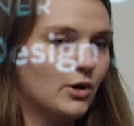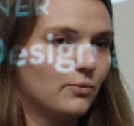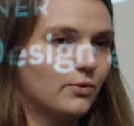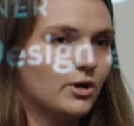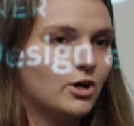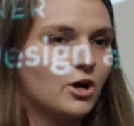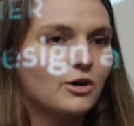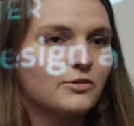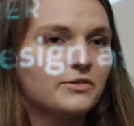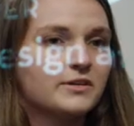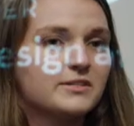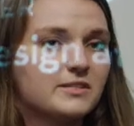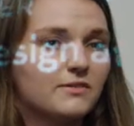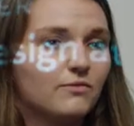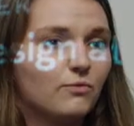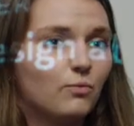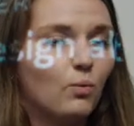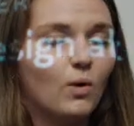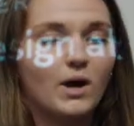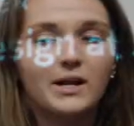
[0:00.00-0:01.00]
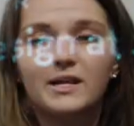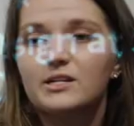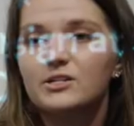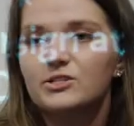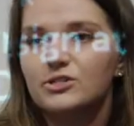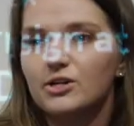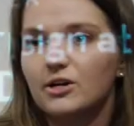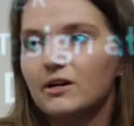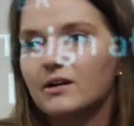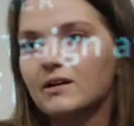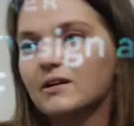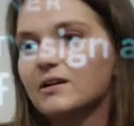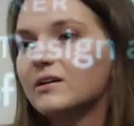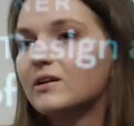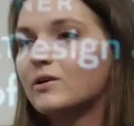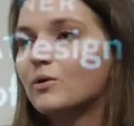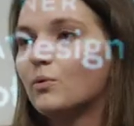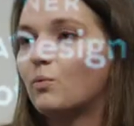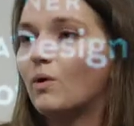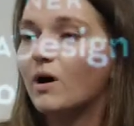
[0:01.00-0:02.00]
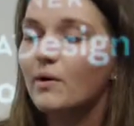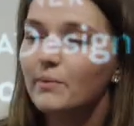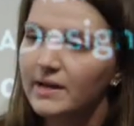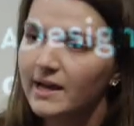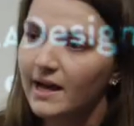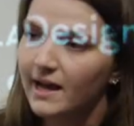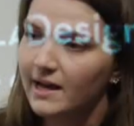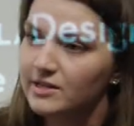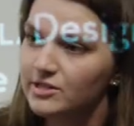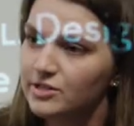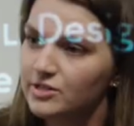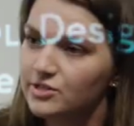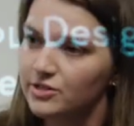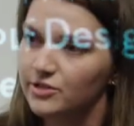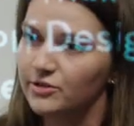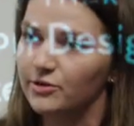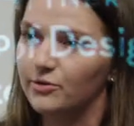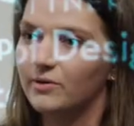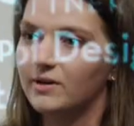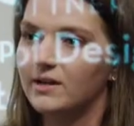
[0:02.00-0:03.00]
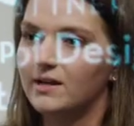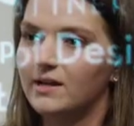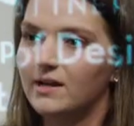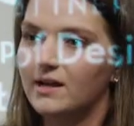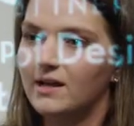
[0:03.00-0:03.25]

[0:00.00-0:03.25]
Regardless of what it took, what we had to do,